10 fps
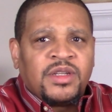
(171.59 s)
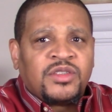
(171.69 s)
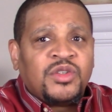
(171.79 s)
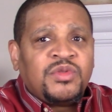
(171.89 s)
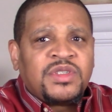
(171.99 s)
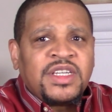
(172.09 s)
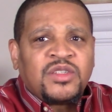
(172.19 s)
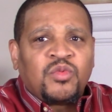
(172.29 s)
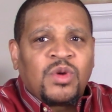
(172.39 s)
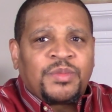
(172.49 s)
The 2
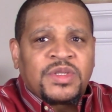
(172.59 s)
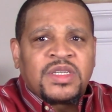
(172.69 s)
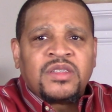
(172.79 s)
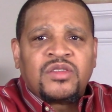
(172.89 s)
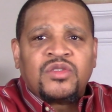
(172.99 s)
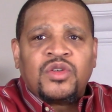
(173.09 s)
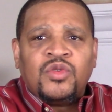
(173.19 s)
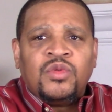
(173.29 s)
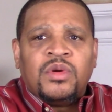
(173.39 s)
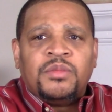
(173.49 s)
sticks represents
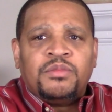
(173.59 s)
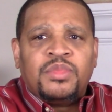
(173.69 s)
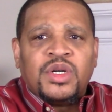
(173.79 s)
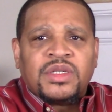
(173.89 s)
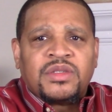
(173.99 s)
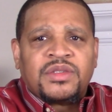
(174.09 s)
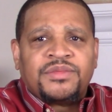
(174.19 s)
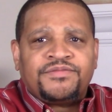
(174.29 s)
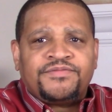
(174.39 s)
2 books.